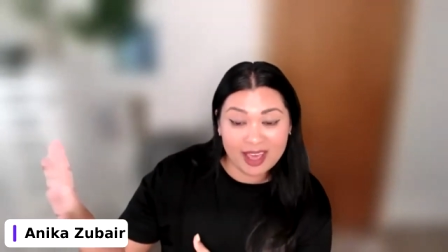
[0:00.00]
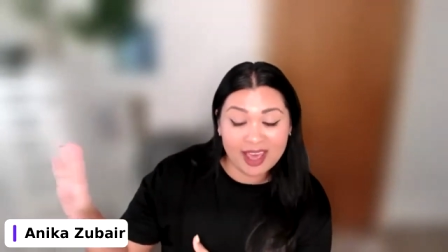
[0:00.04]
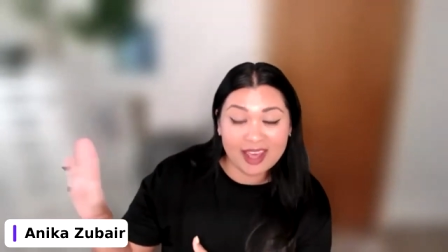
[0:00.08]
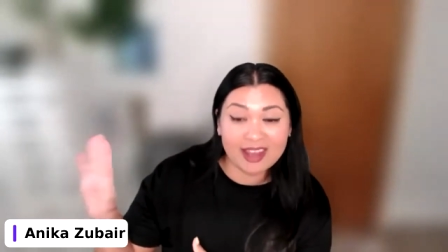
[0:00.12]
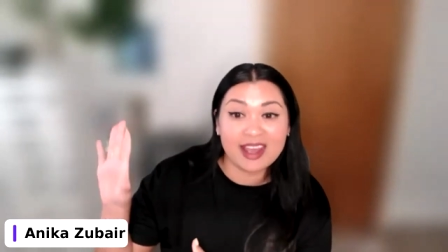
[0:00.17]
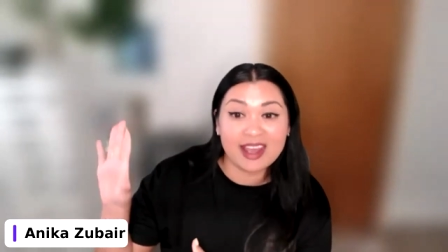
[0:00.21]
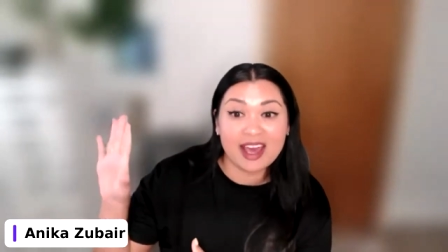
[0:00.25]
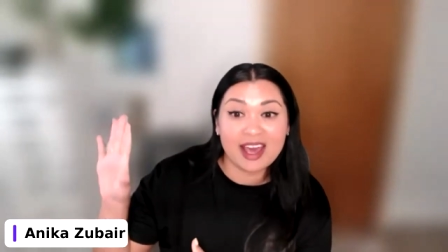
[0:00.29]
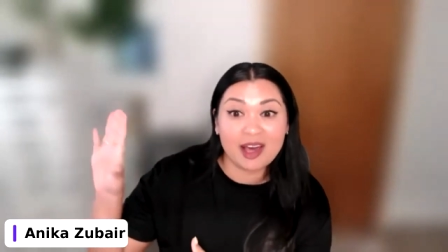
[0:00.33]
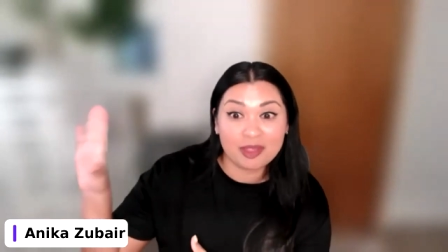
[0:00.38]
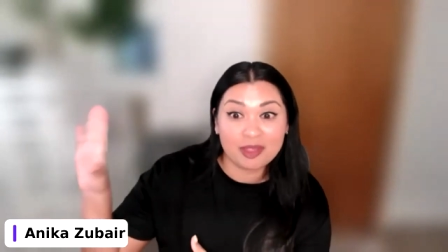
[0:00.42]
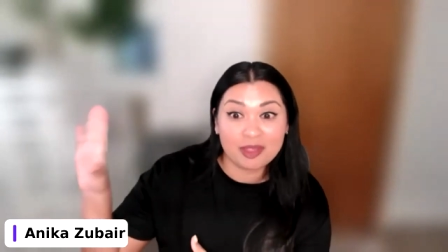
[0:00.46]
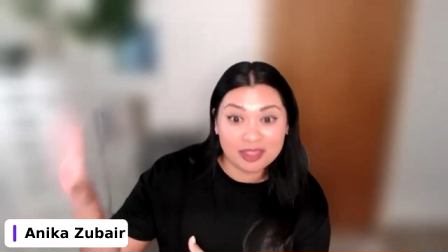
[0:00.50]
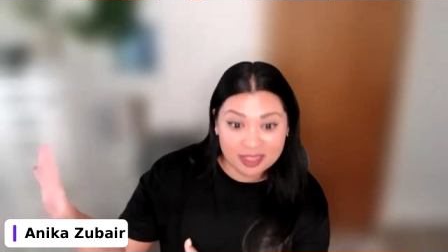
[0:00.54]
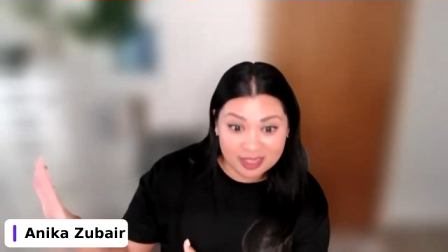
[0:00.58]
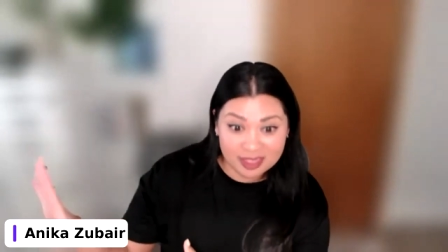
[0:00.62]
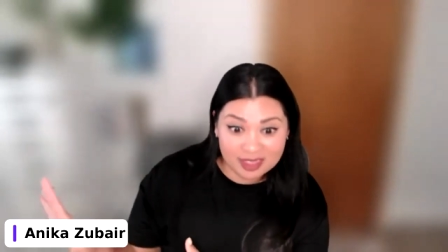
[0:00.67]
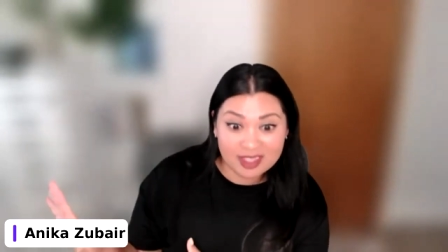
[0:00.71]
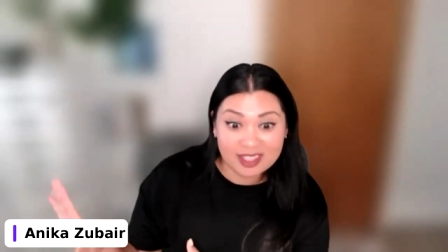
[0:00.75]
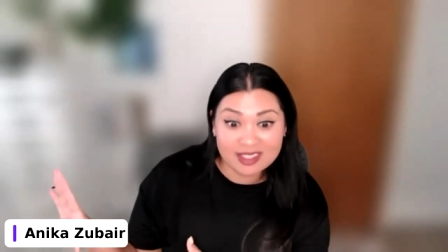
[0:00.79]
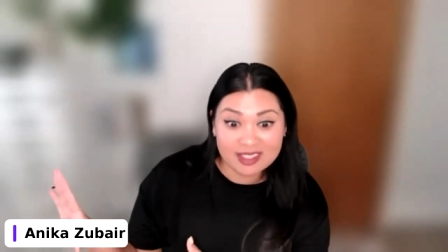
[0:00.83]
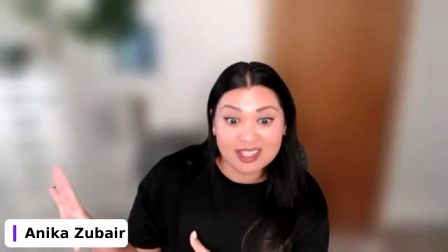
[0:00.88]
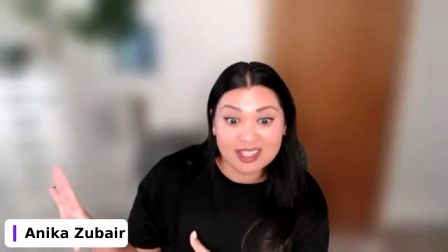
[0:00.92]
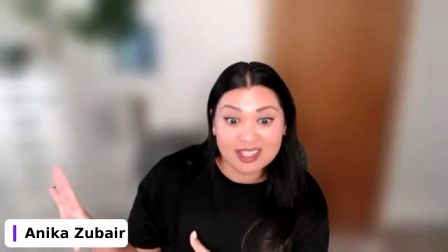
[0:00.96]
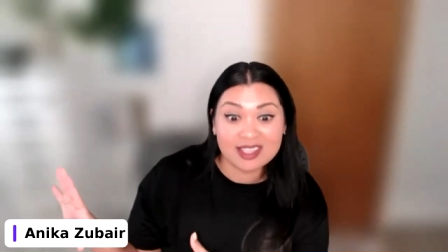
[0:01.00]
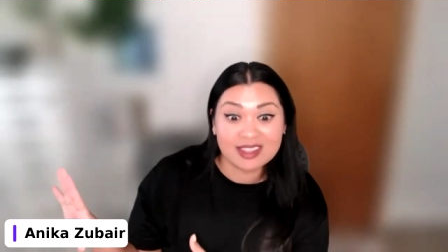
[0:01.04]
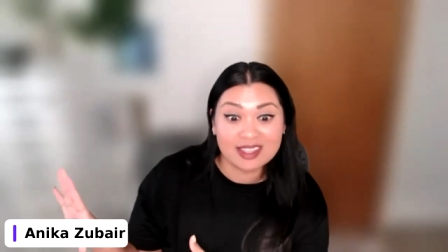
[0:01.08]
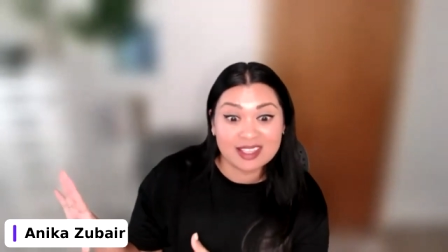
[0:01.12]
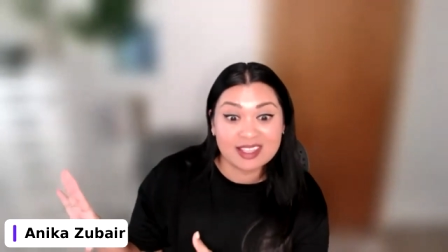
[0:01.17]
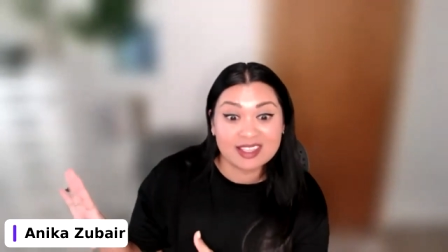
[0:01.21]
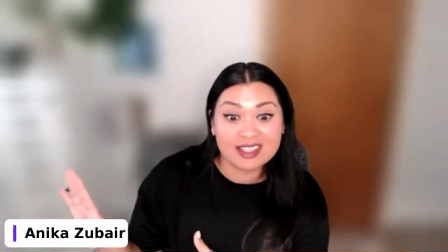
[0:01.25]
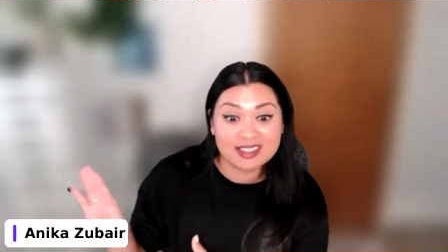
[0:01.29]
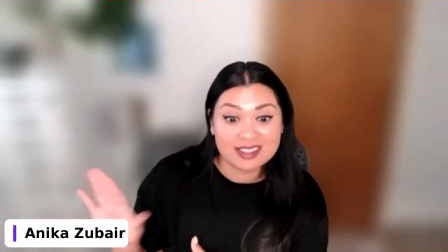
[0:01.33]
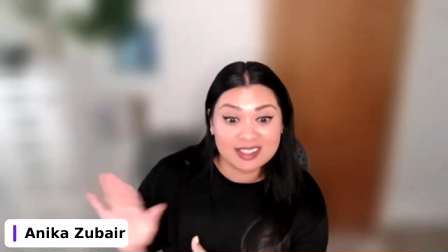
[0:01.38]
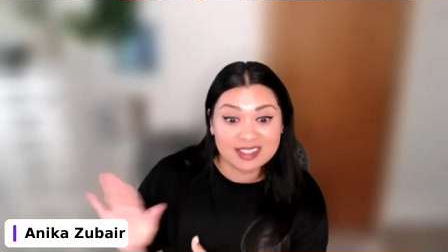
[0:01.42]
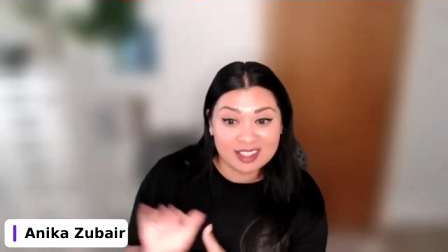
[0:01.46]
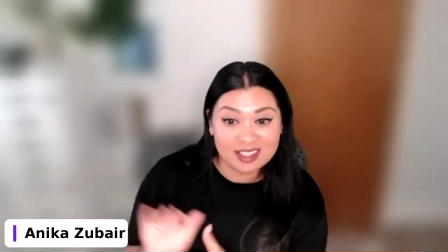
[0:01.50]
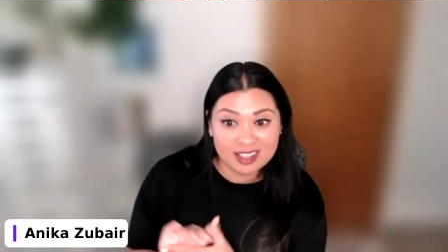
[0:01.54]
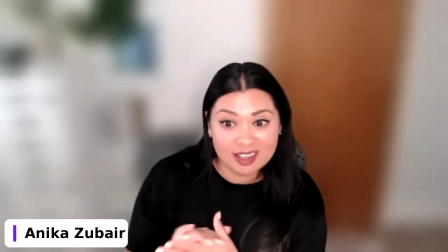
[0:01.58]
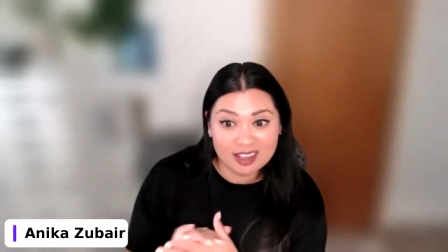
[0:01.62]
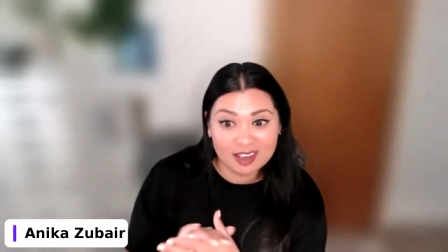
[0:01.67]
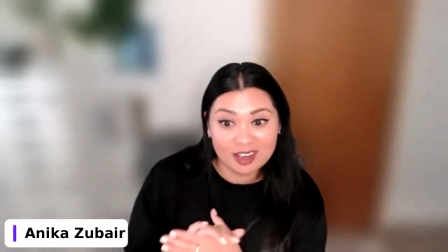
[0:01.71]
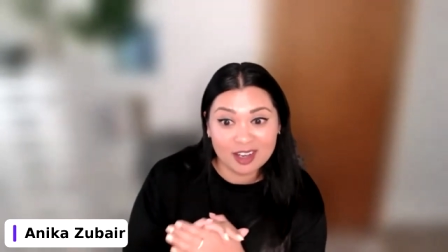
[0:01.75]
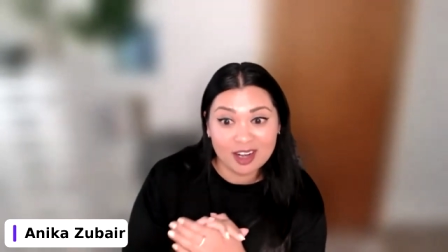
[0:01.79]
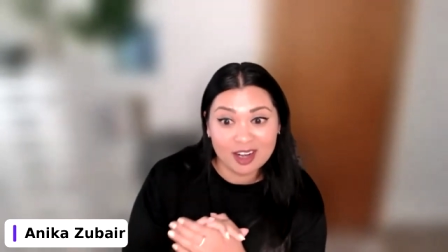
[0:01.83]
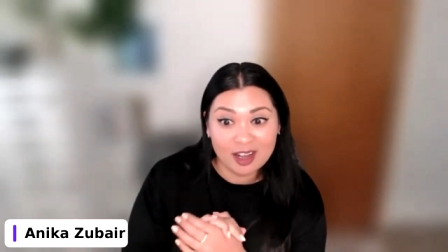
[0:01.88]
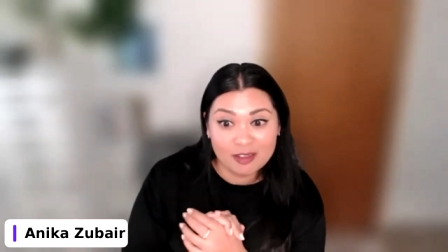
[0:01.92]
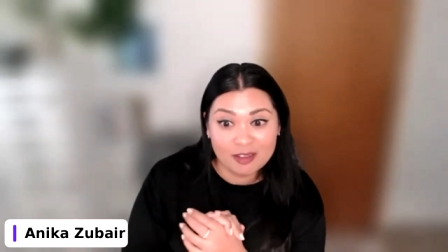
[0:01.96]
And now this, I think, is the
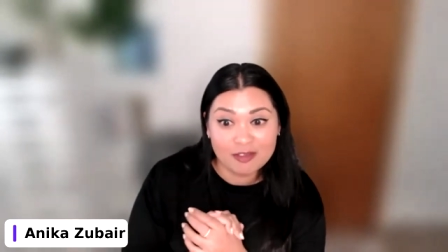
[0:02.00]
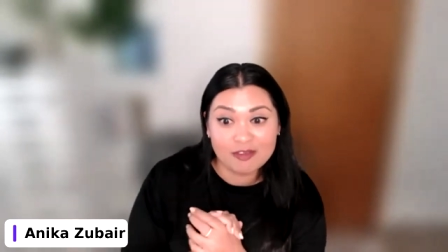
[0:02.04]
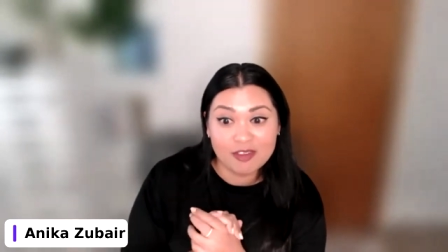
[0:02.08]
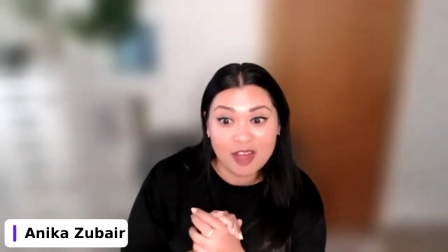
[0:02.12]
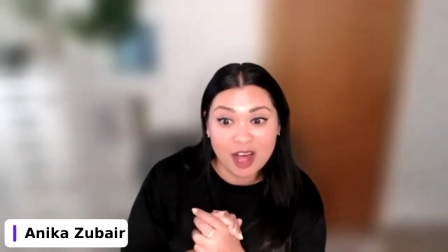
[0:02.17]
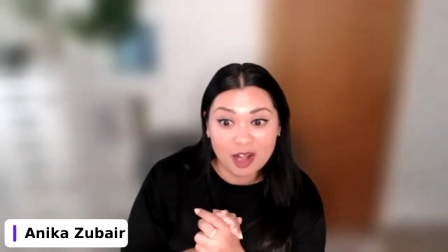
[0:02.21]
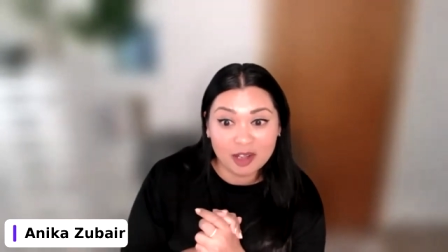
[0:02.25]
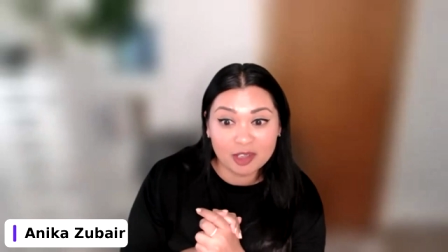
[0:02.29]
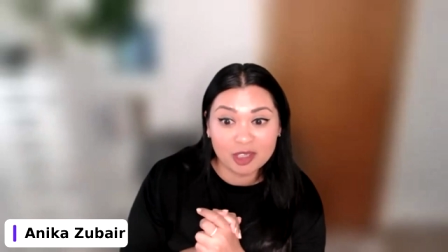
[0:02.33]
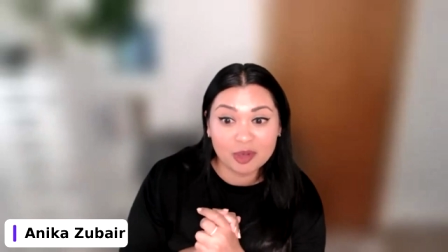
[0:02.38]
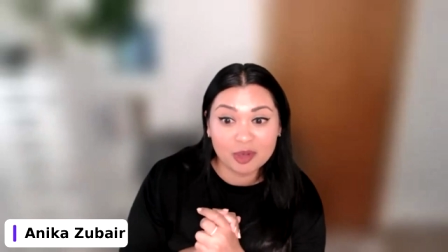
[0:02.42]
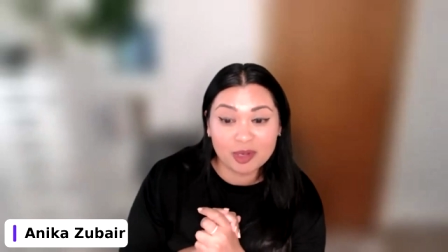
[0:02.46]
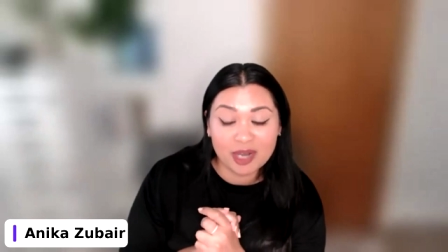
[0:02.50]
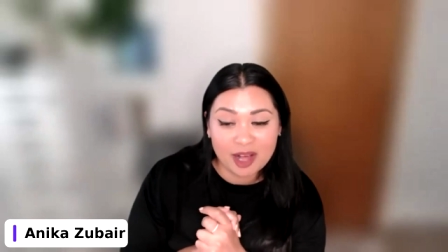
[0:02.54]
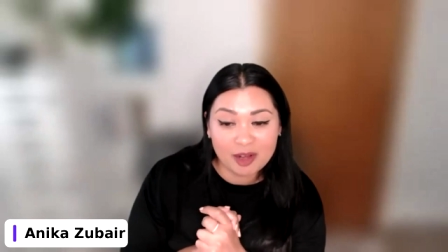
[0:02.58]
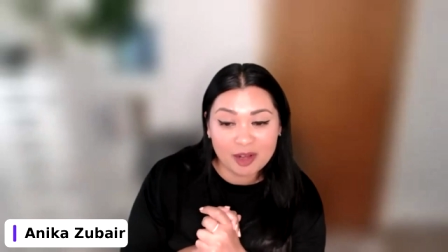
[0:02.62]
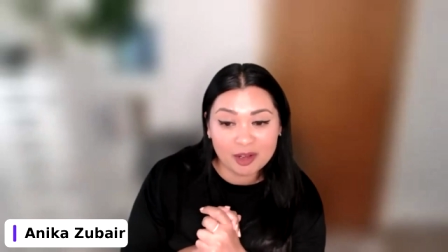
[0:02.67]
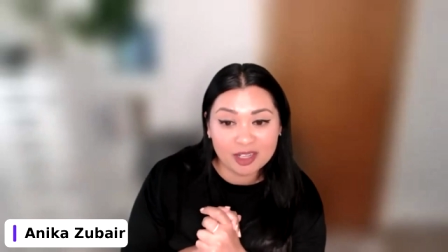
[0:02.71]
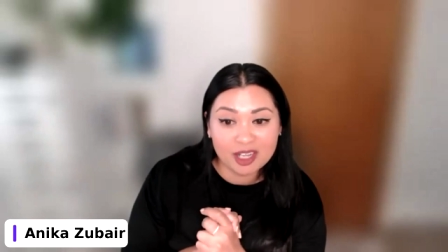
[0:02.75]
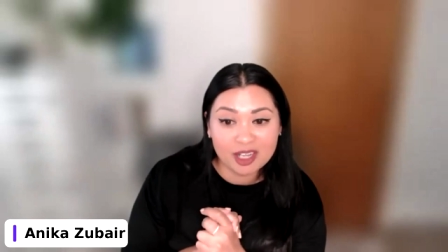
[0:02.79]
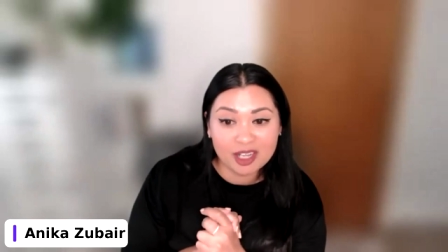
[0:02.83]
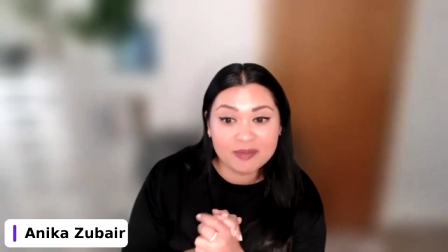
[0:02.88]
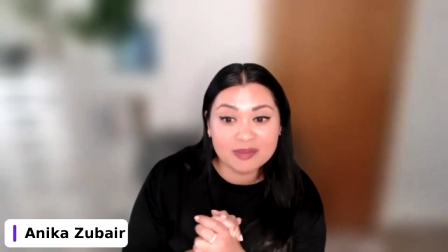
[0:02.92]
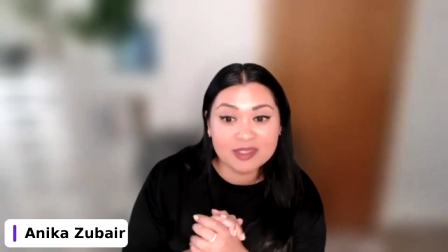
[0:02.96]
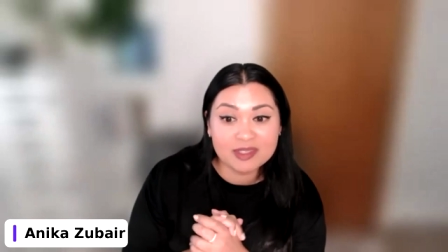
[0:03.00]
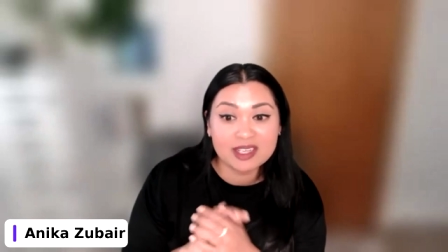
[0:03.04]
year of value and outcomes.